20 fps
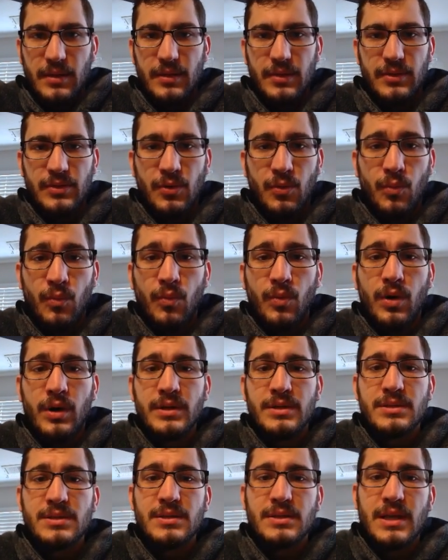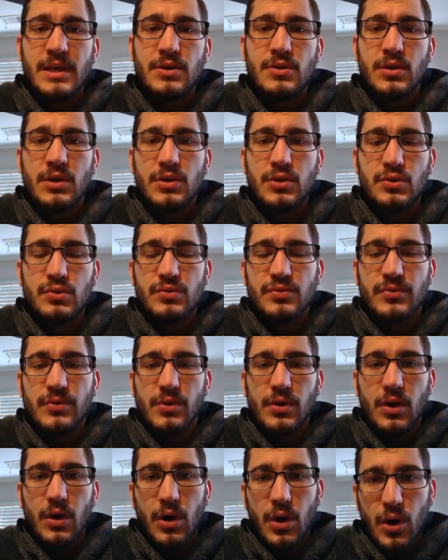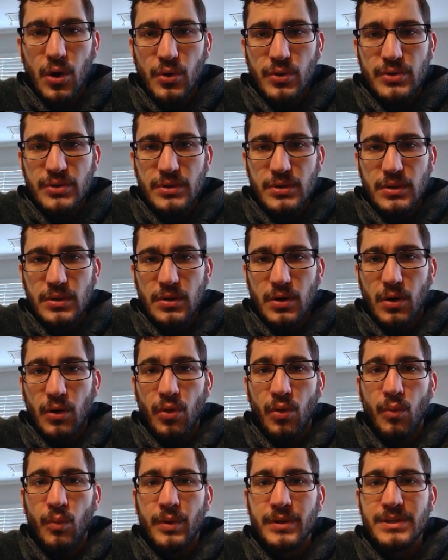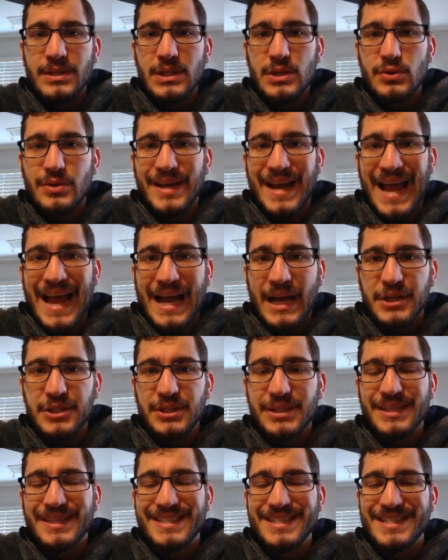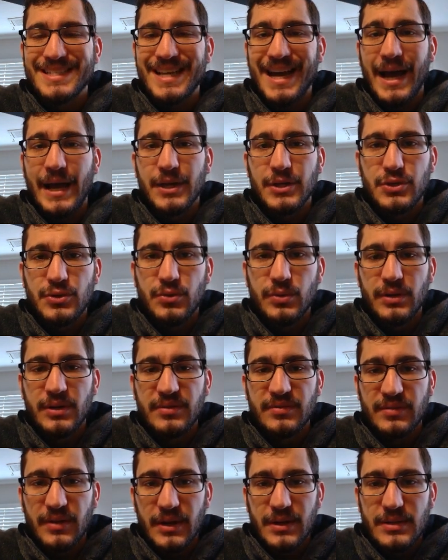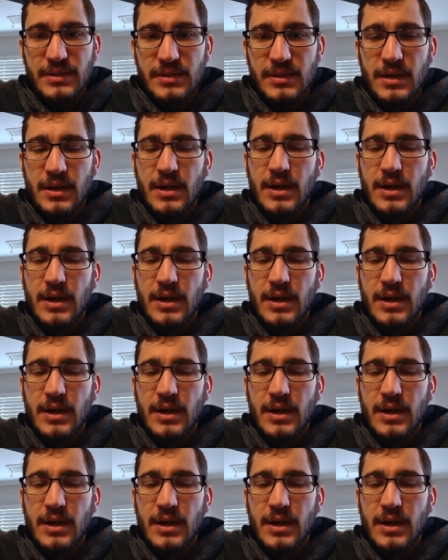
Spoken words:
The ones that you can use for a host are the ones that you can actually assign to a device.